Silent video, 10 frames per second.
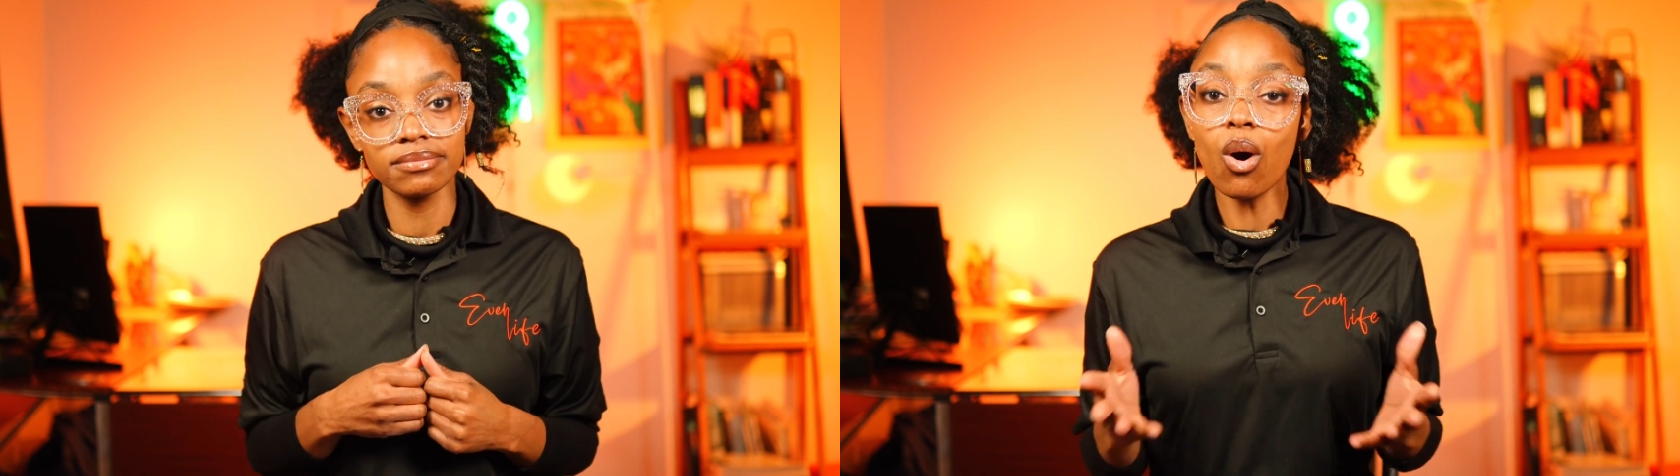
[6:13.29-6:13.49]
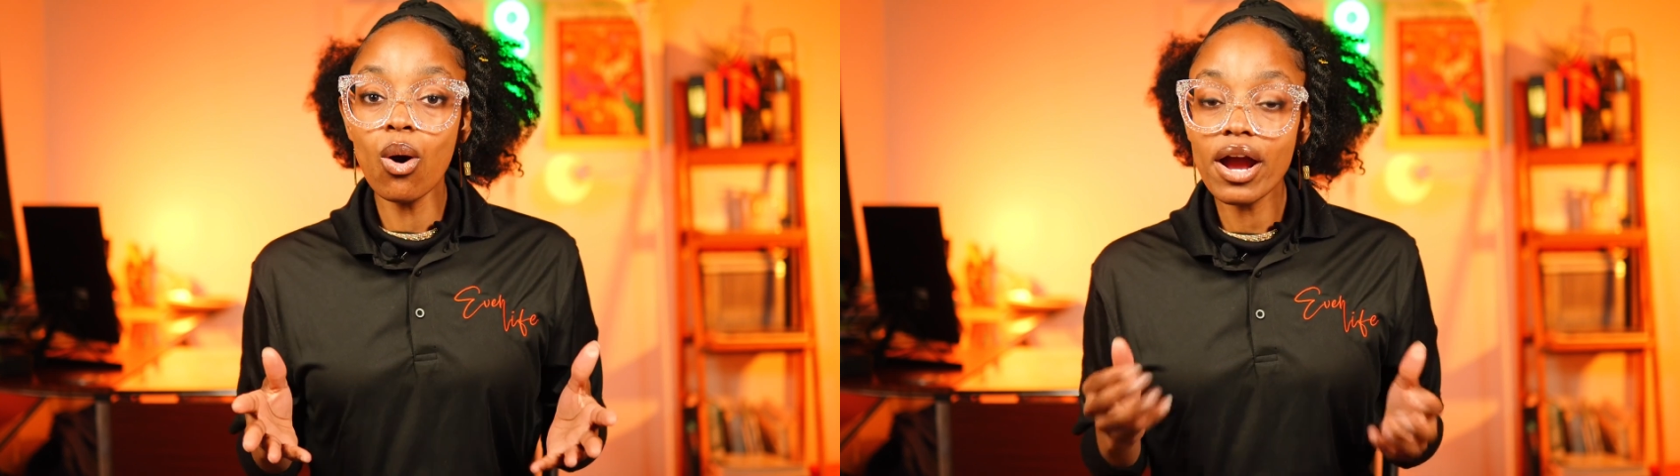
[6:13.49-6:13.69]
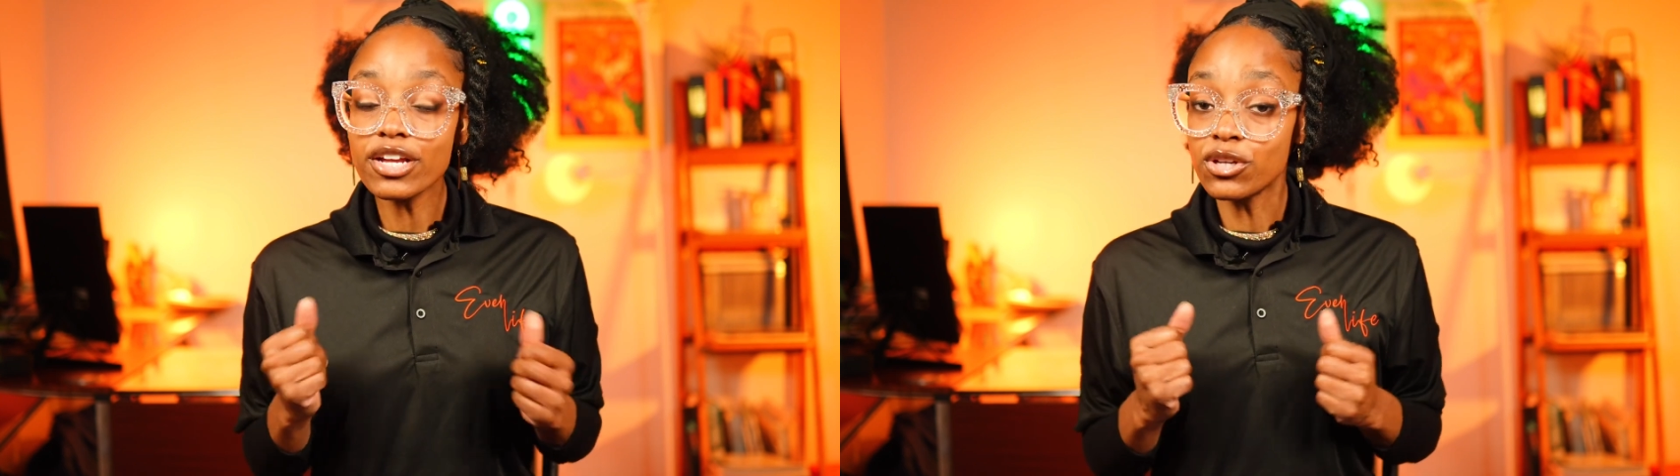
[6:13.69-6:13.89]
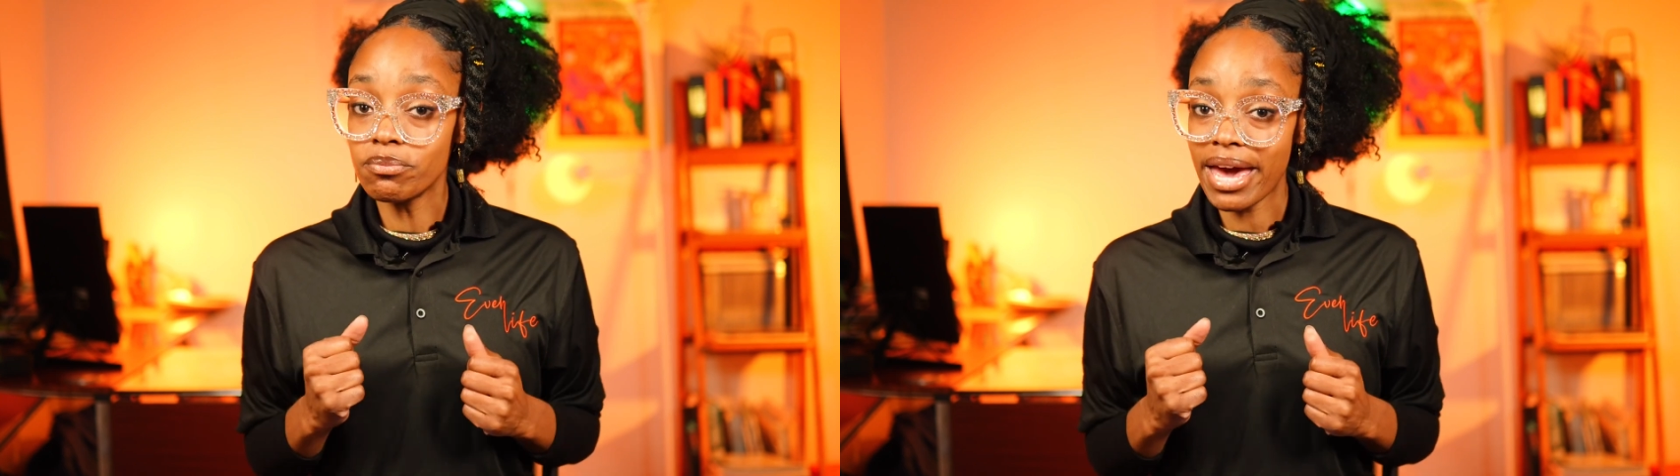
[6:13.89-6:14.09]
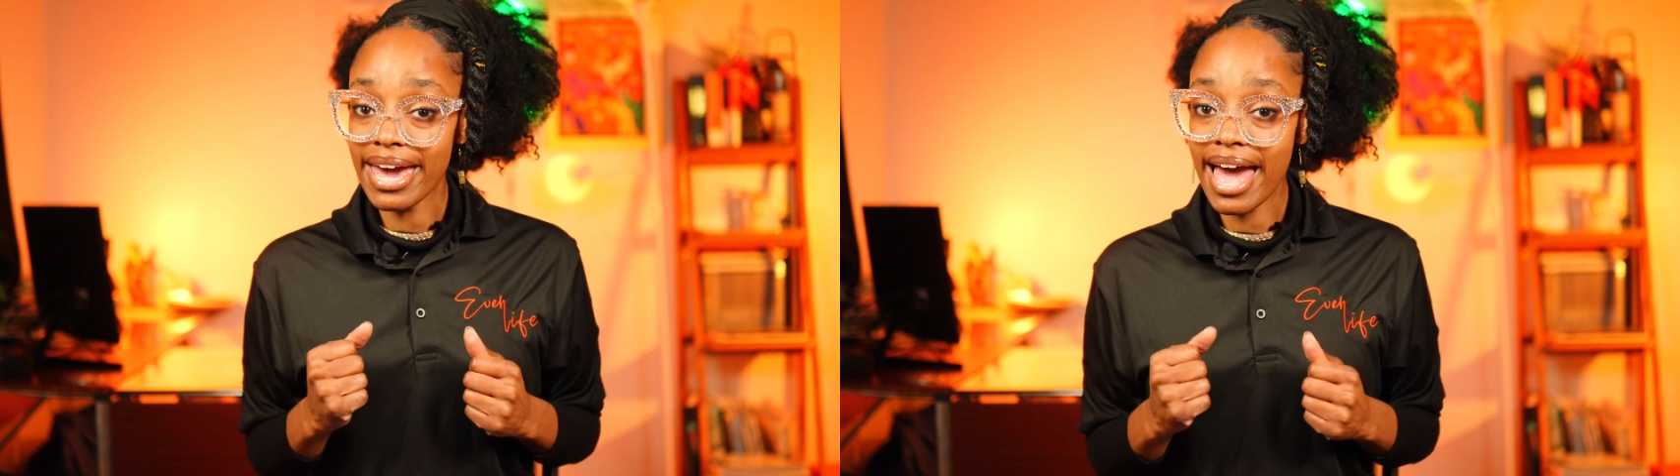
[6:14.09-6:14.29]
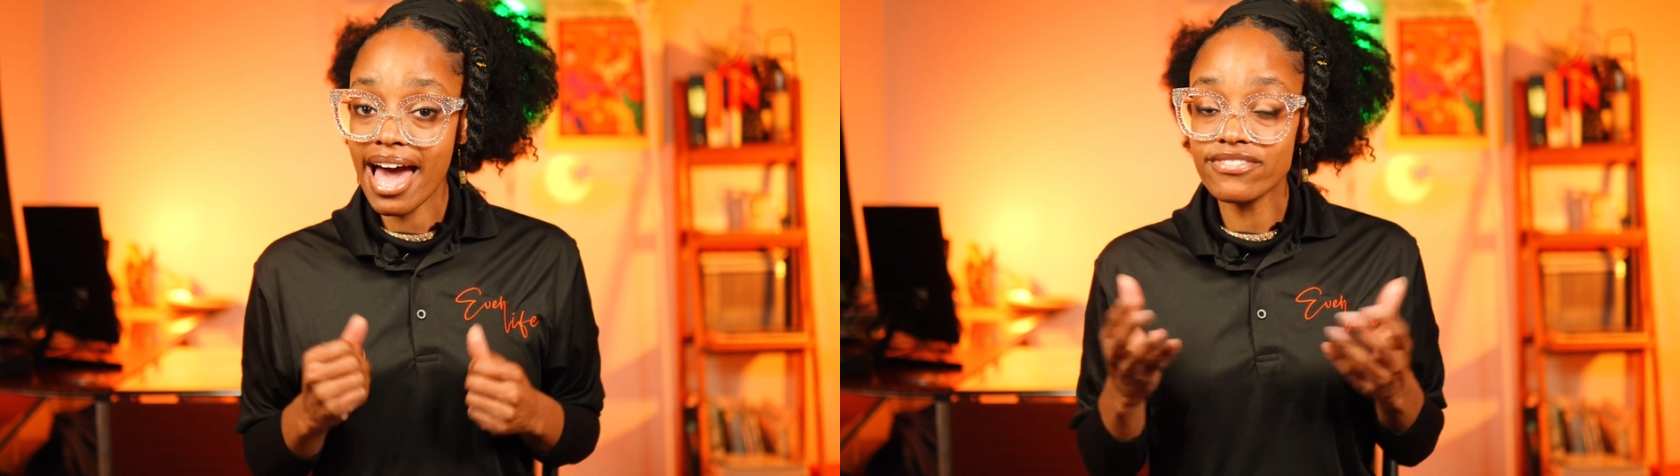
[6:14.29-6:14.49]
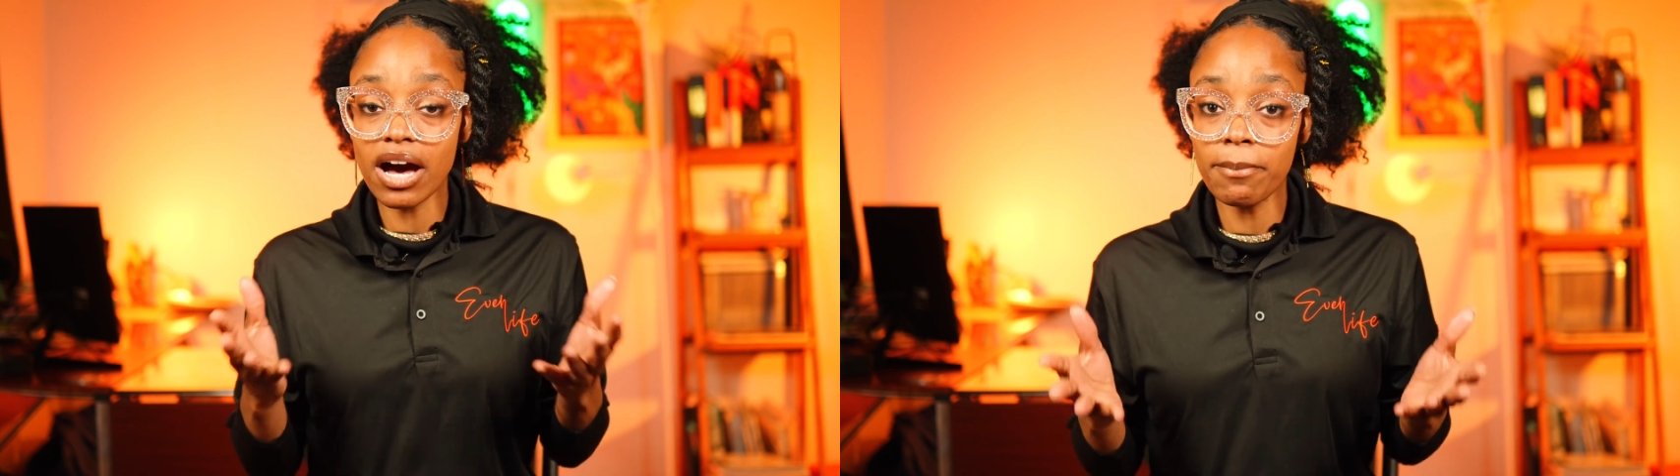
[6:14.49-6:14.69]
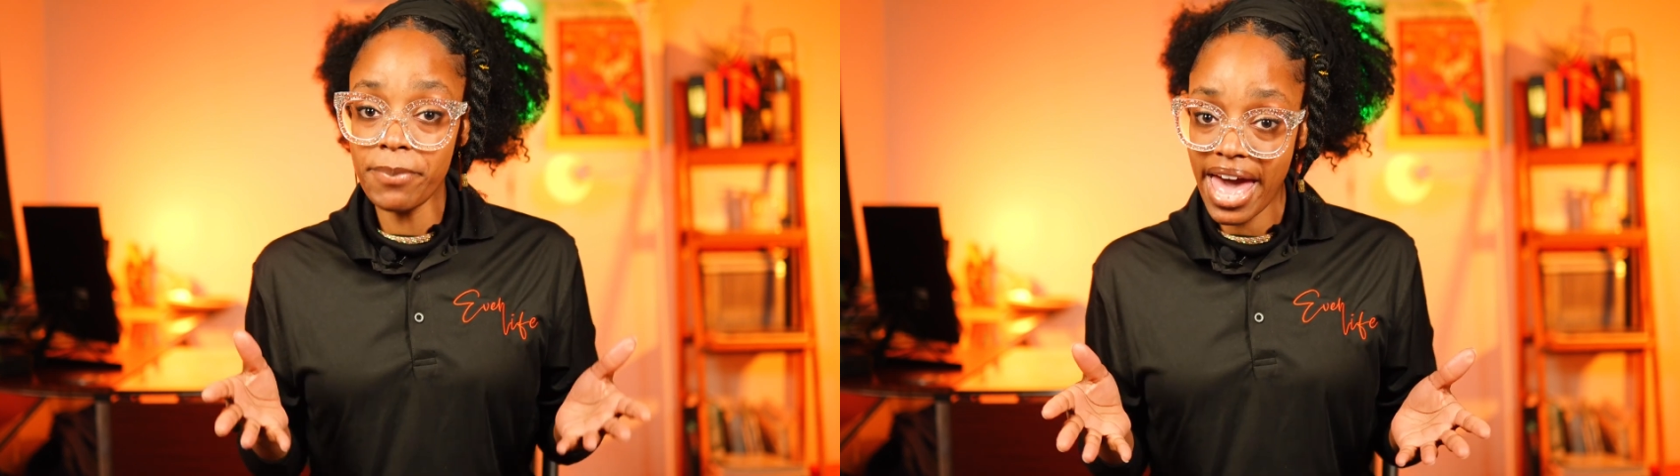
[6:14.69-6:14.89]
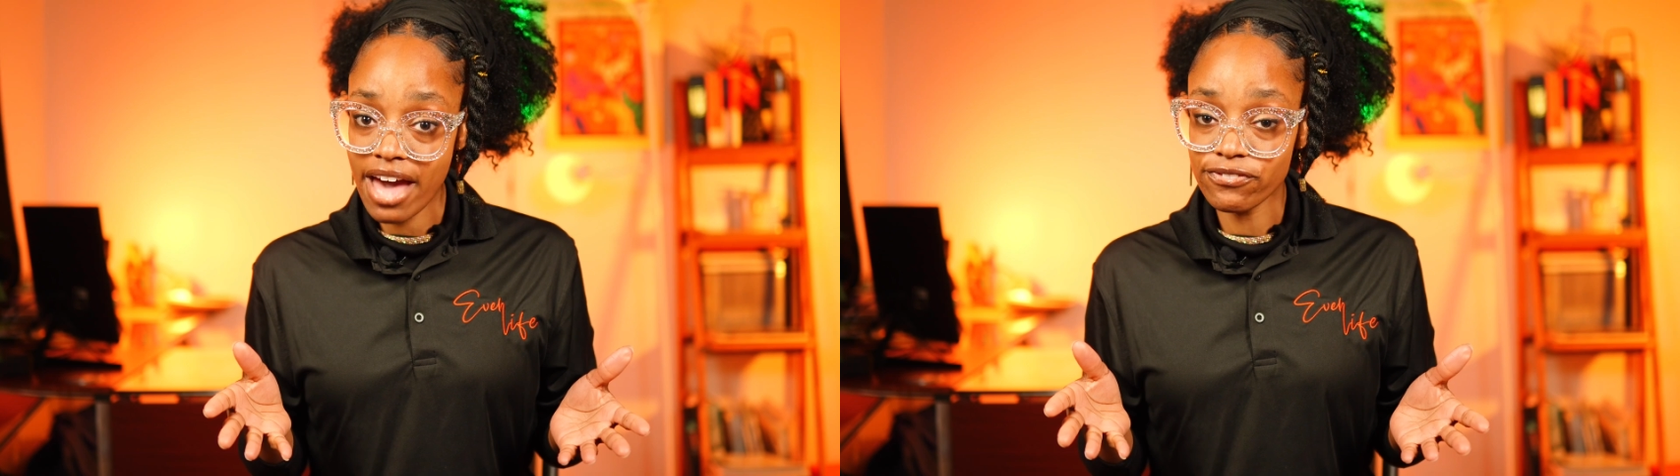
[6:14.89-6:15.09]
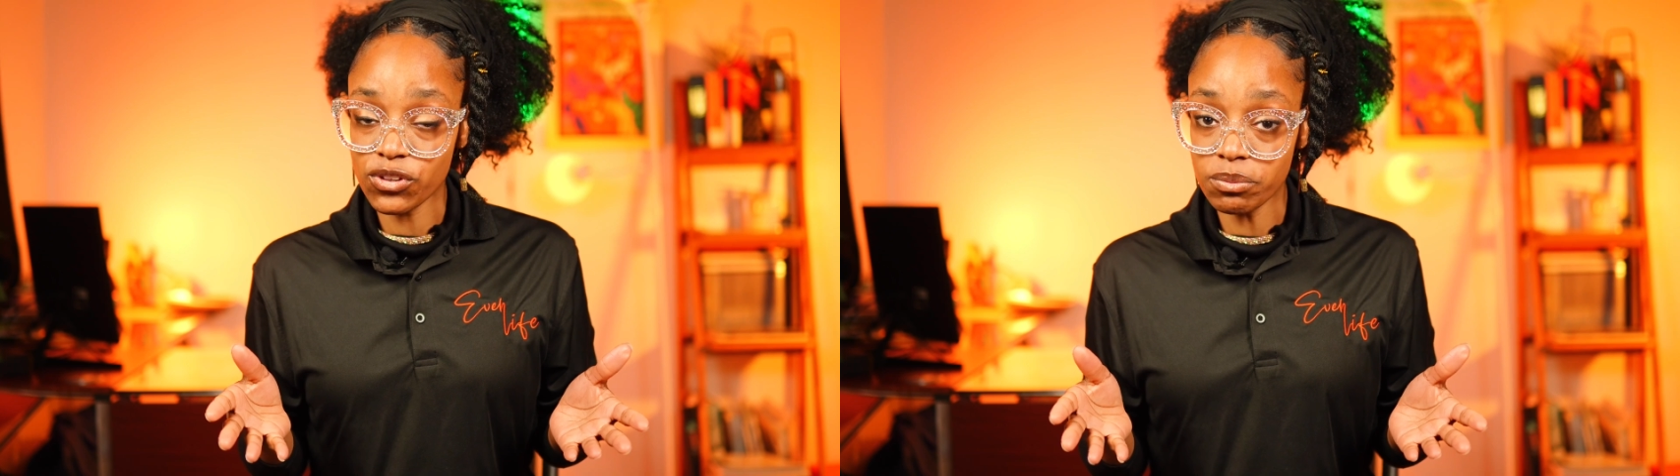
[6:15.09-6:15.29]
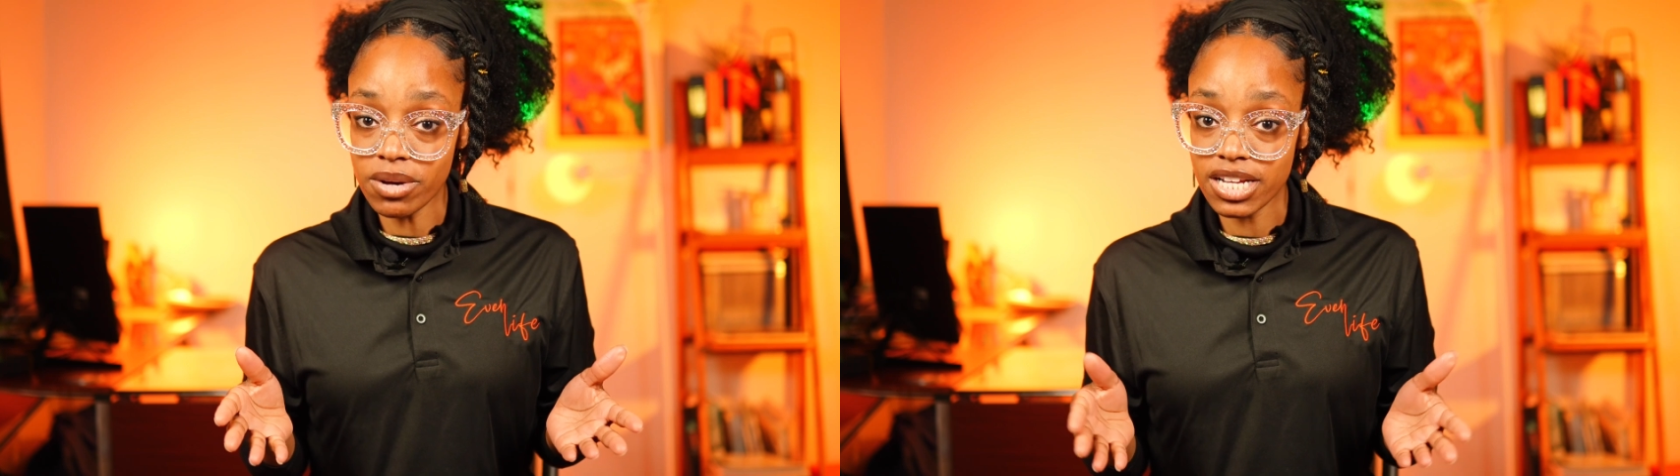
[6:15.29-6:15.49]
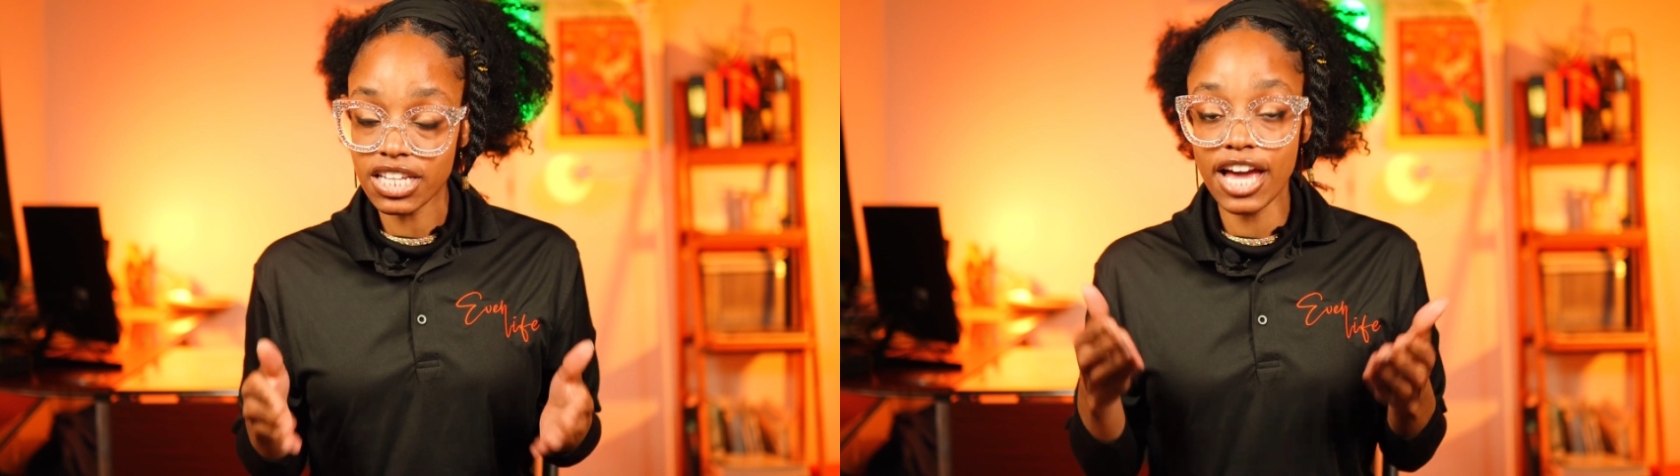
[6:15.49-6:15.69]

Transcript: Or you may have a bad few months